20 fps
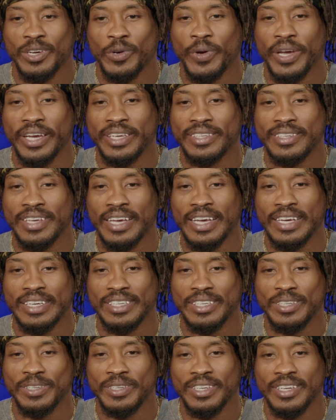Quick
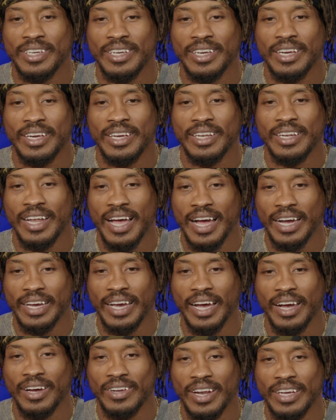six.
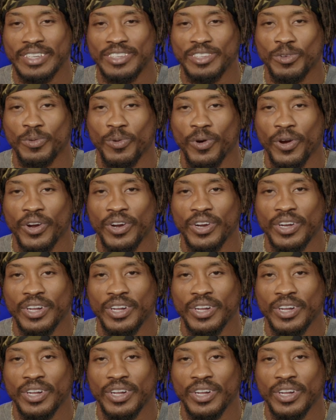Knockout. That's the word.